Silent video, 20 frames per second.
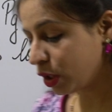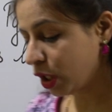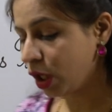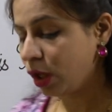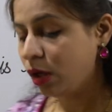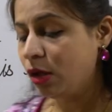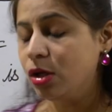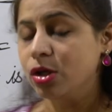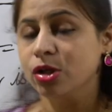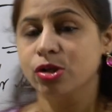
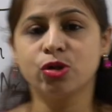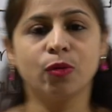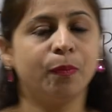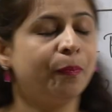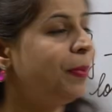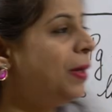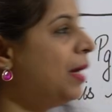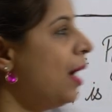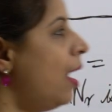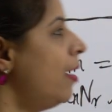Okay,
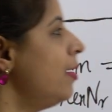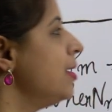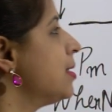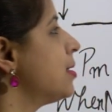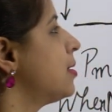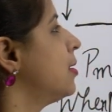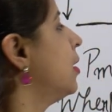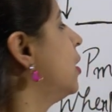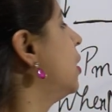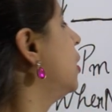so P R
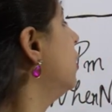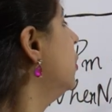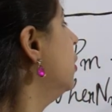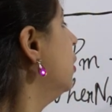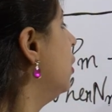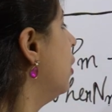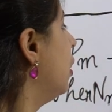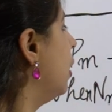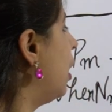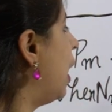is the
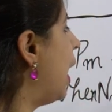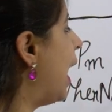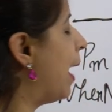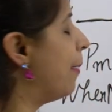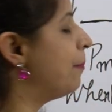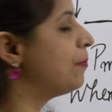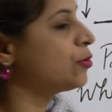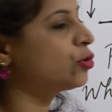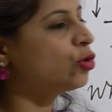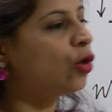
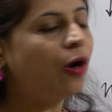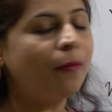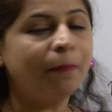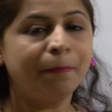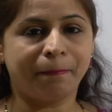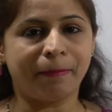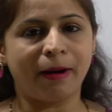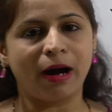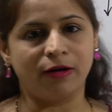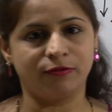
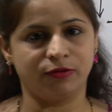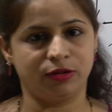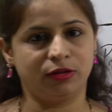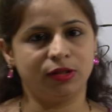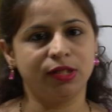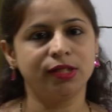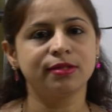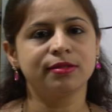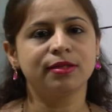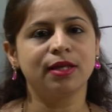absorbed
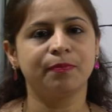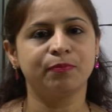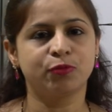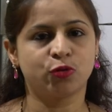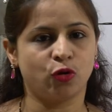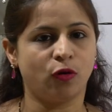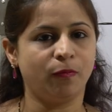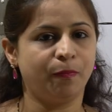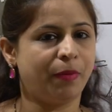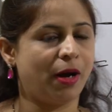power, it is
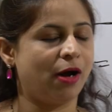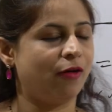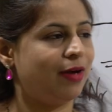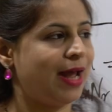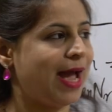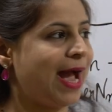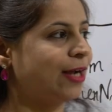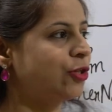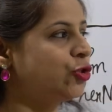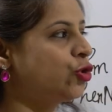absorbed
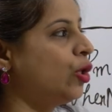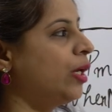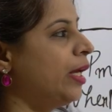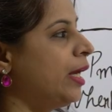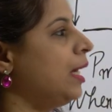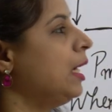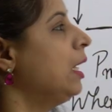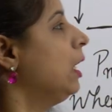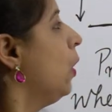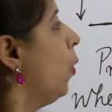power.
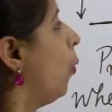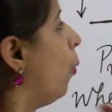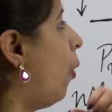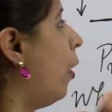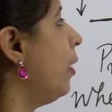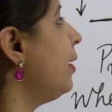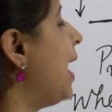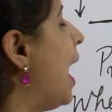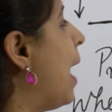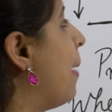Actually
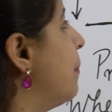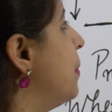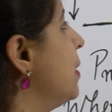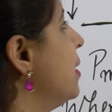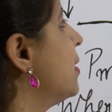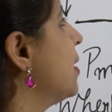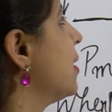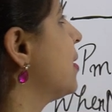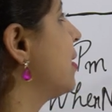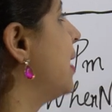what
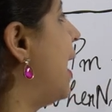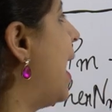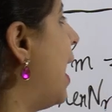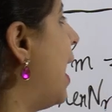happens is